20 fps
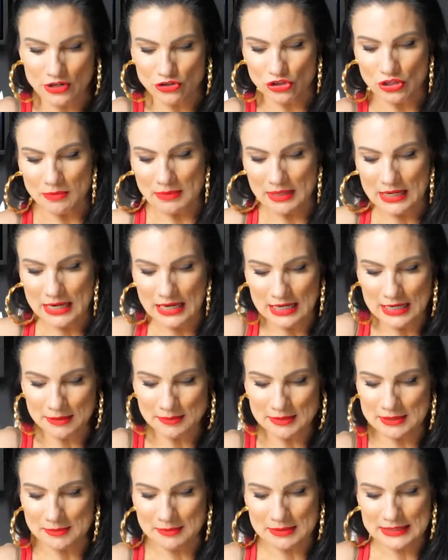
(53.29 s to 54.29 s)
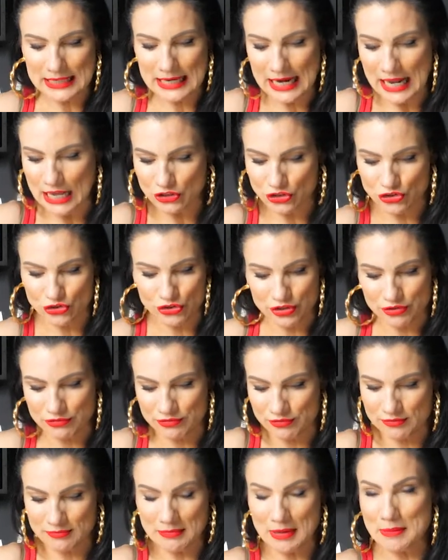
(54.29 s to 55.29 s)
So I'm going to cut up some
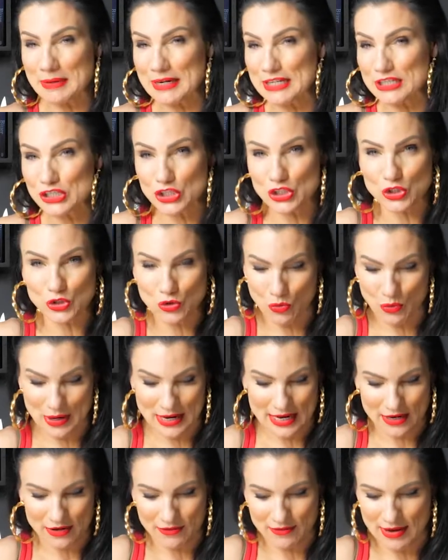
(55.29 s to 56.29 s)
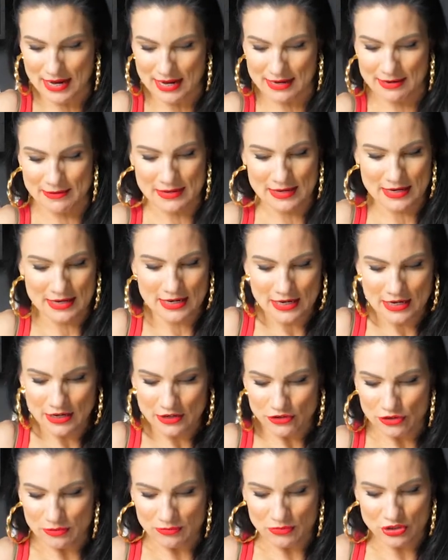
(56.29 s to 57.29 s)
cilantro. Remember, this is quick, right?
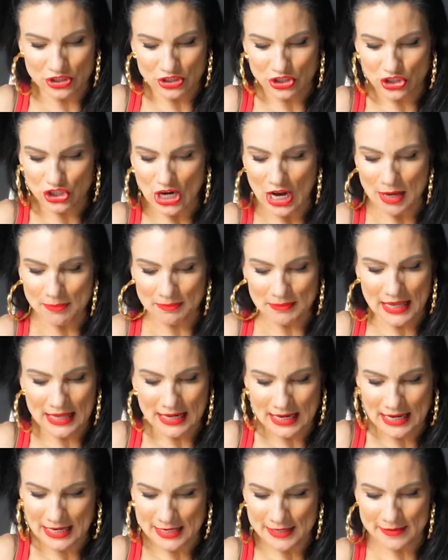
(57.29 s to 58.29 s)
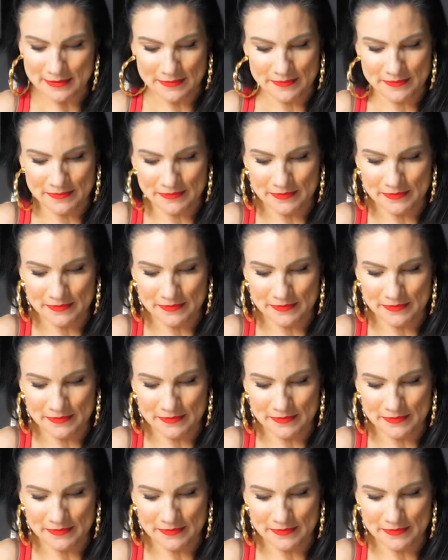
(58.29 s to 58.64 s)
So I'm going to just chop that up.